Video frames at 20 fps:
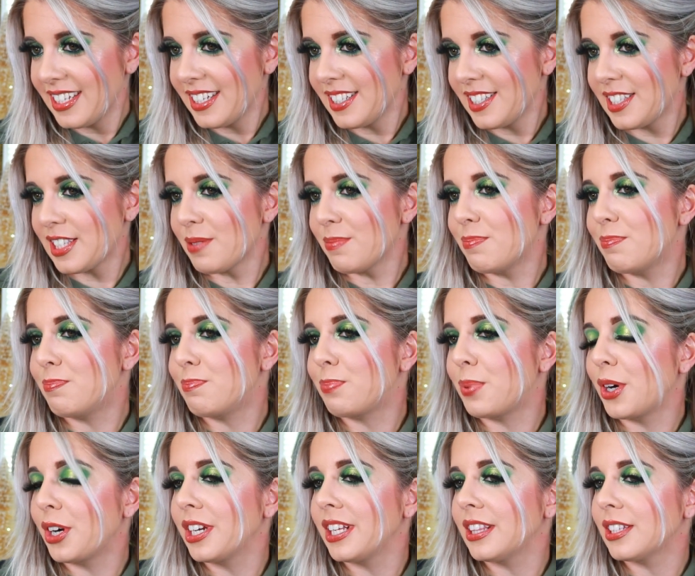It's
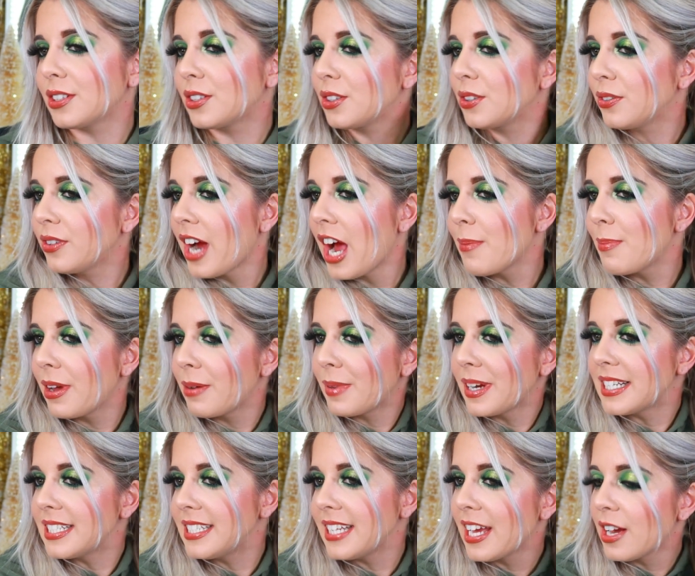burning the crap out of
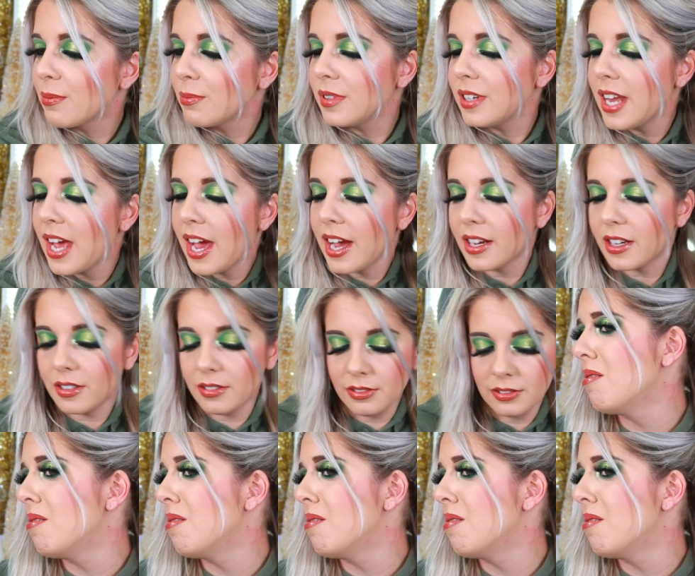my damn neck.